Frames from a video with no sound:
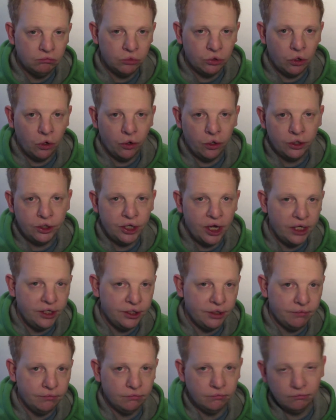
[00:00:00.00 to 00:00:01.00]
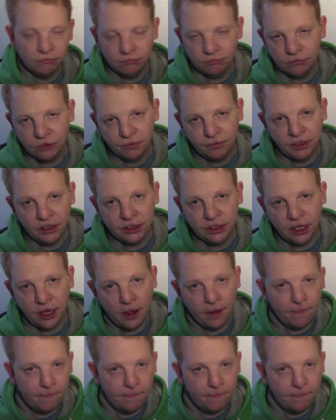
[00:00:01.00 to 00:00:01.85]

I'm not going to change it. Speak to you.